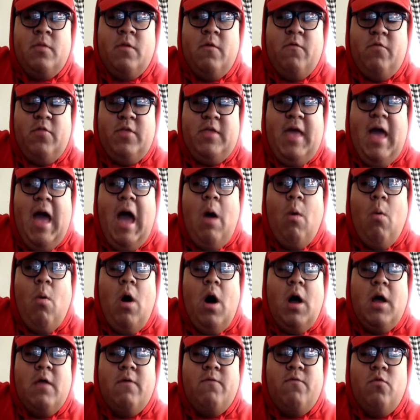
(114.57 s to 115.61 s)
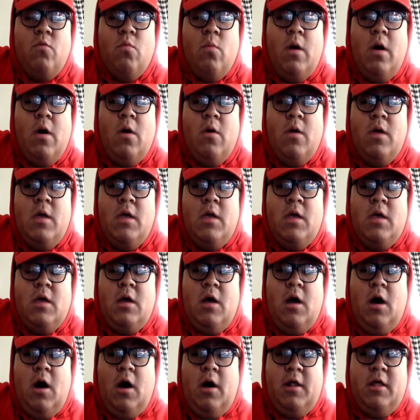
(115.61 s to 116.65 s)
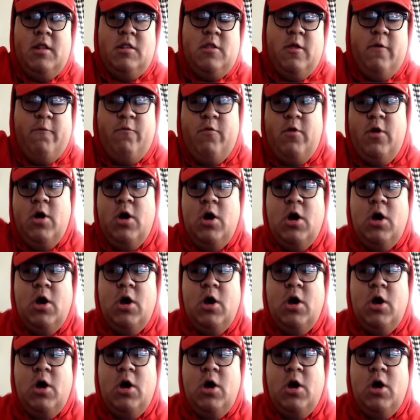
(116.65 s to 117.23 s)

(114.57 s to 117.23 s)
The catwalk, if you will, on a different